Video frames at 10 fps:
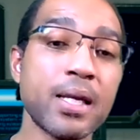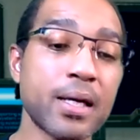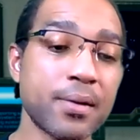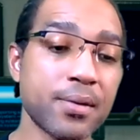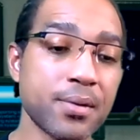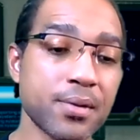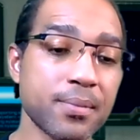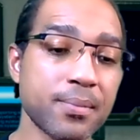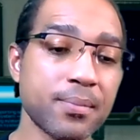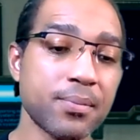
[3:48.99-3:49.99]
many
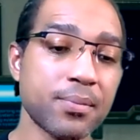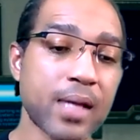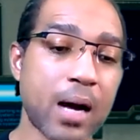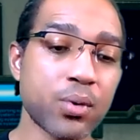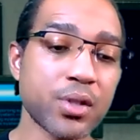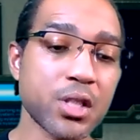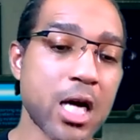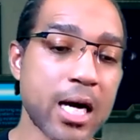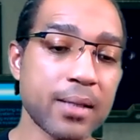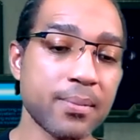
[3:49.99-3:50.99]
others, I was
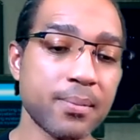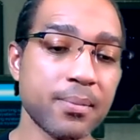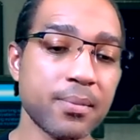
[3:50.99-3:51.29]
taught